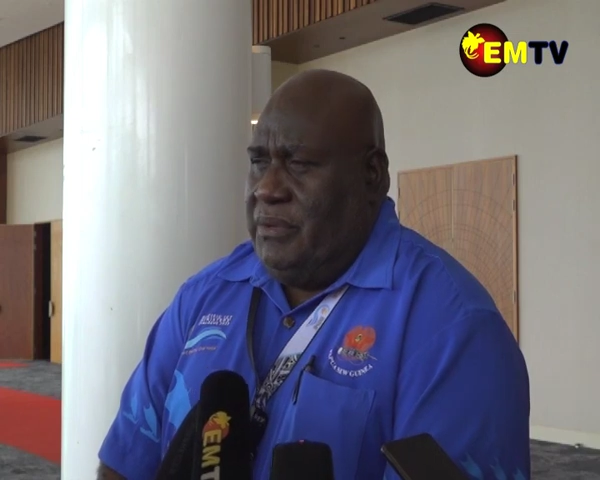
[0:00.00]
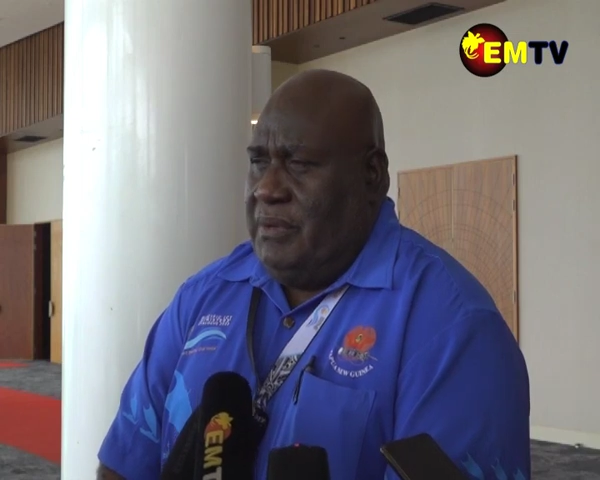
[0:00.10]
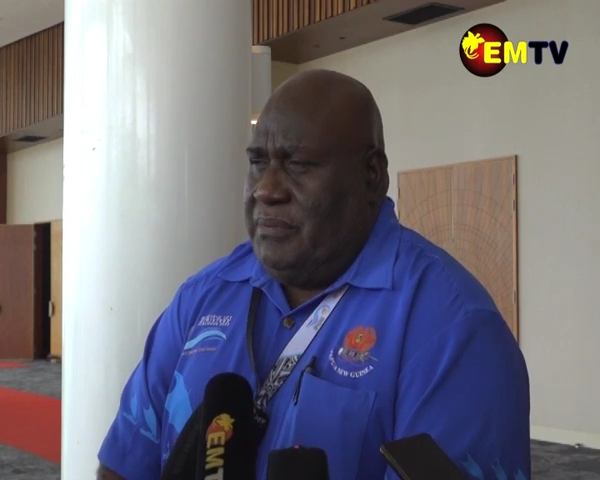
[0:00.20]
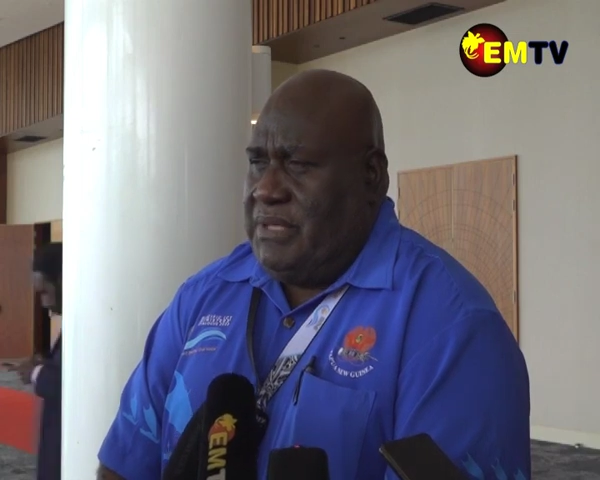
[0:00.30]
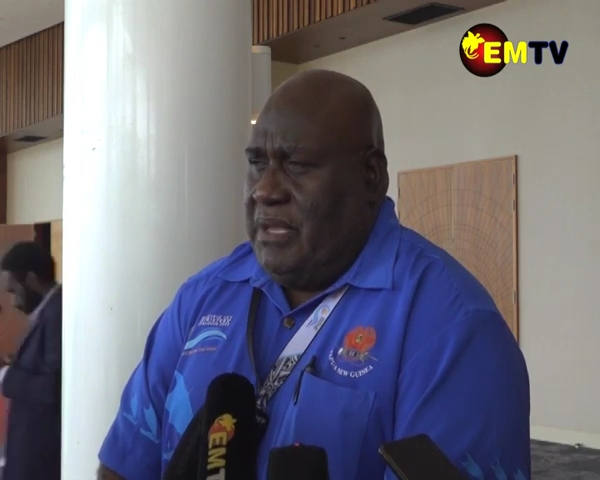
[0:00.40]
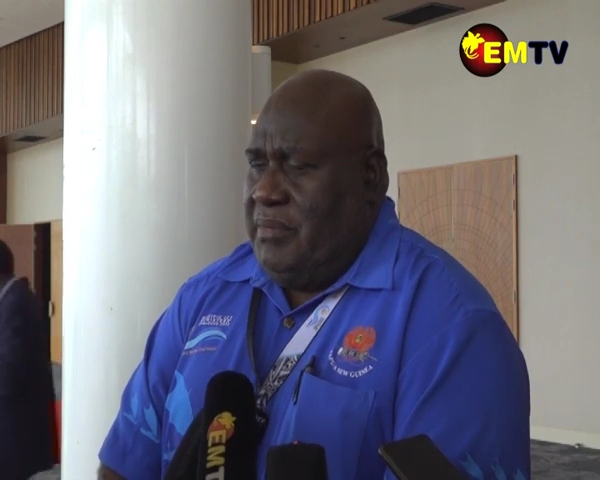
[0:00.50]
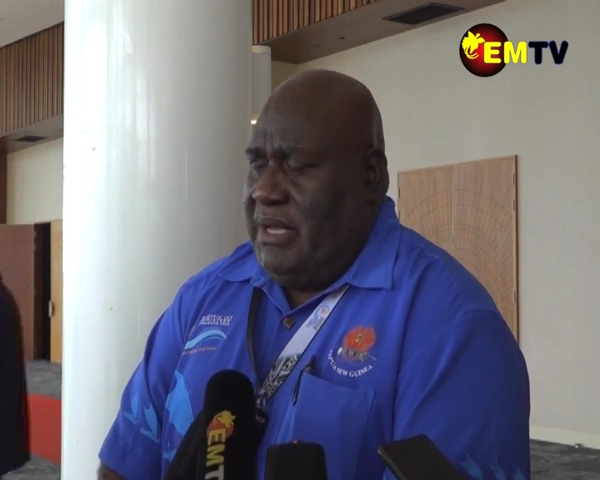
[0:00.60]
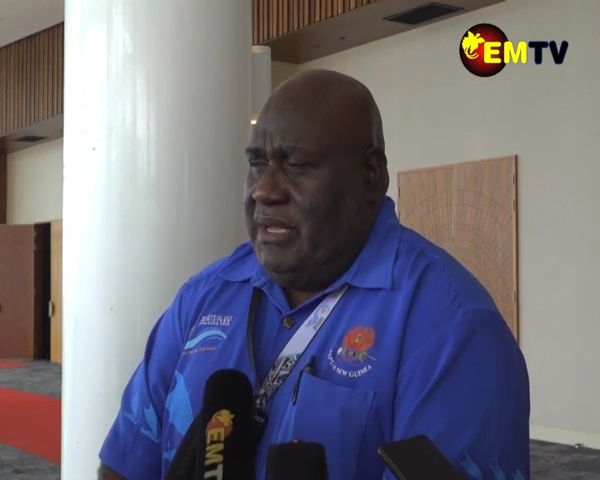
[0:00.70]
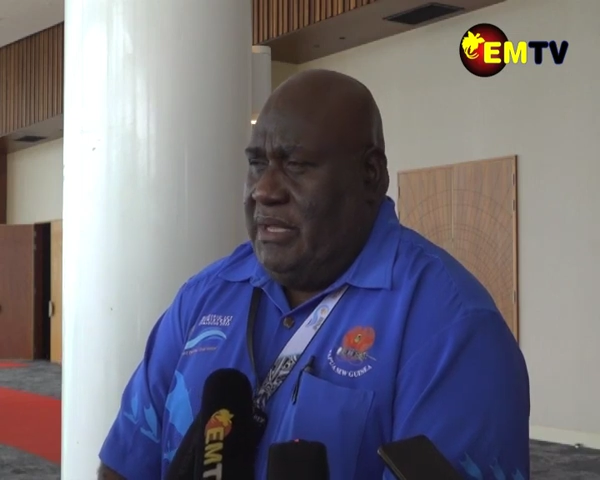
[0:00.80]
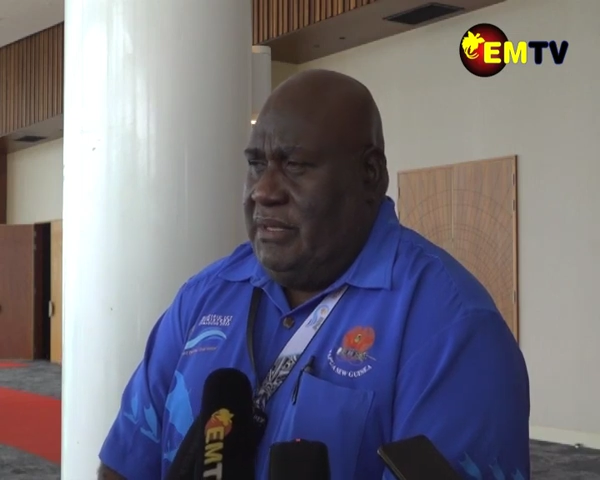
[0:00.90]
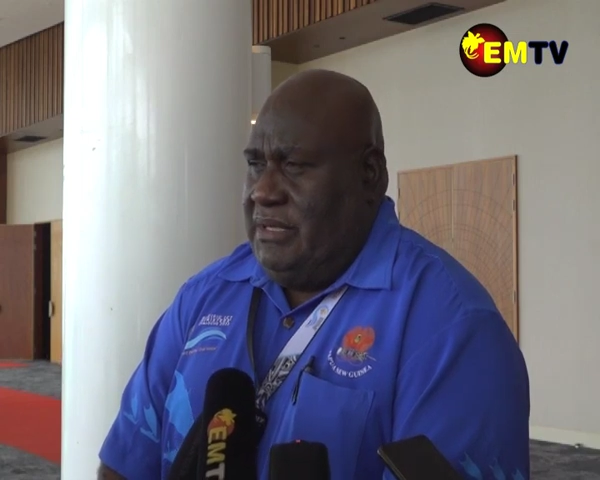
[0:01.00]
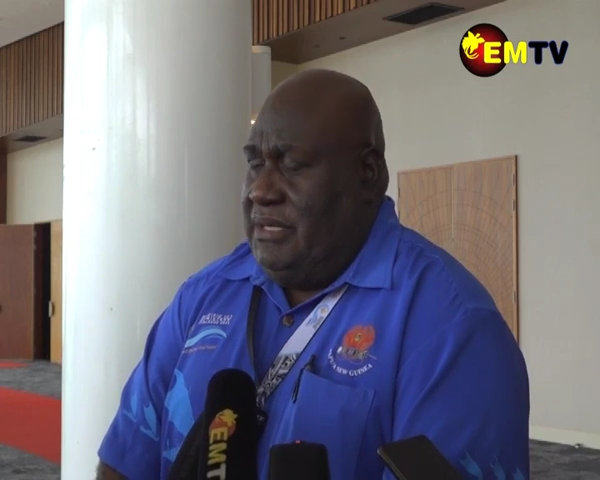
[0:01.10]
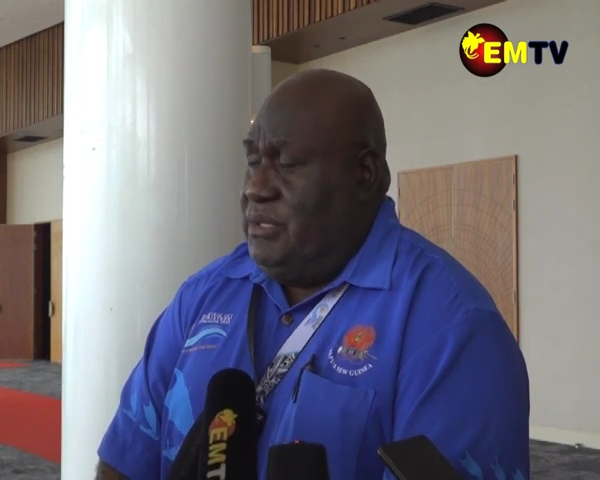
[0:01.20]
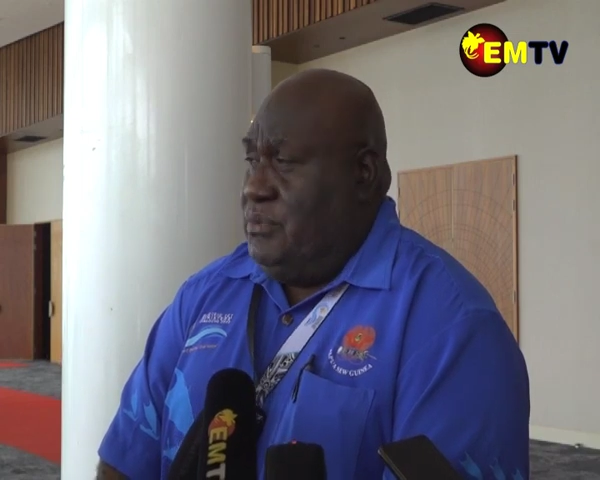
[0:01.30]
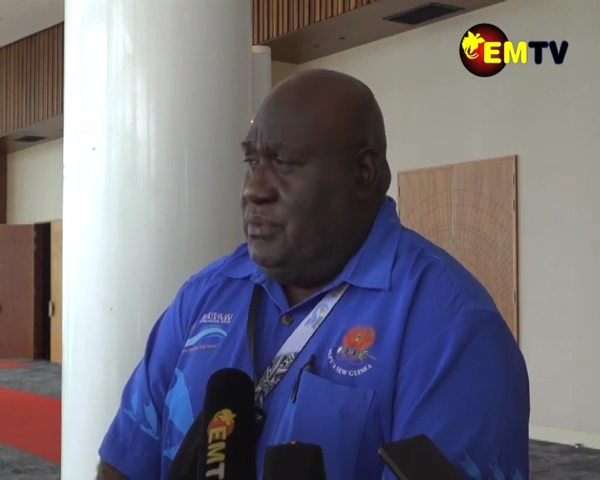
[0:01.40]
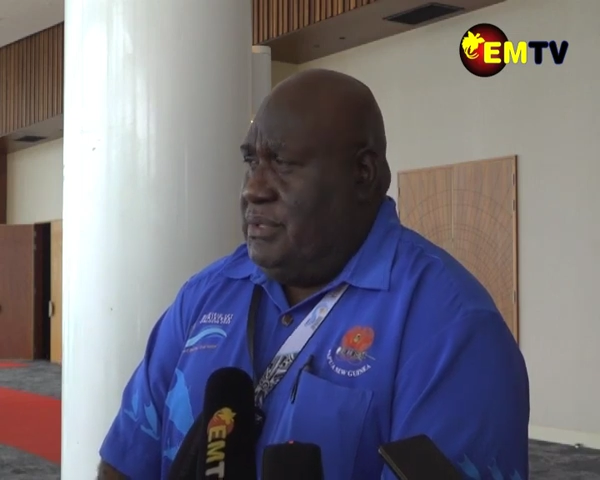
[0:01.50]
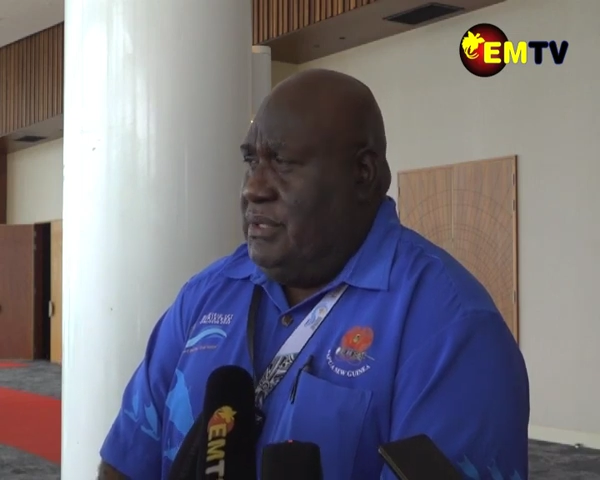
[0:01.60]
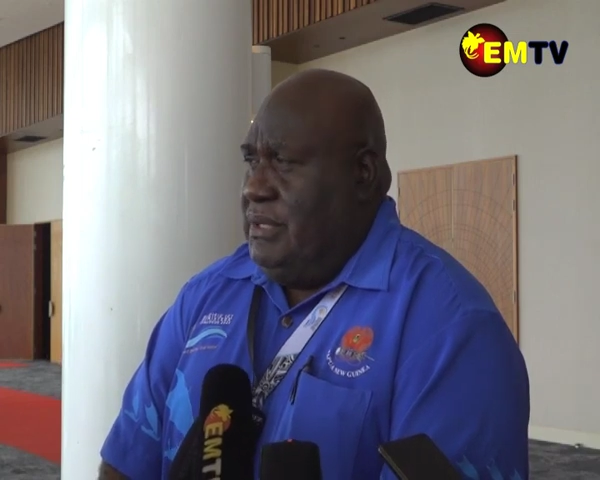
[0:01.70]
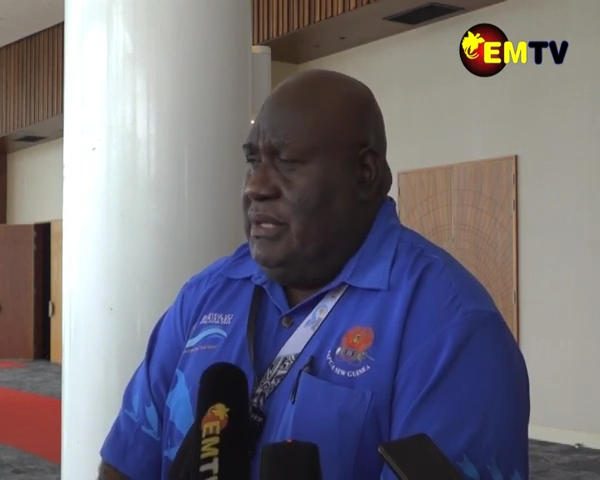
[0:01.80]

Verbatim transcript: you have cyber issues.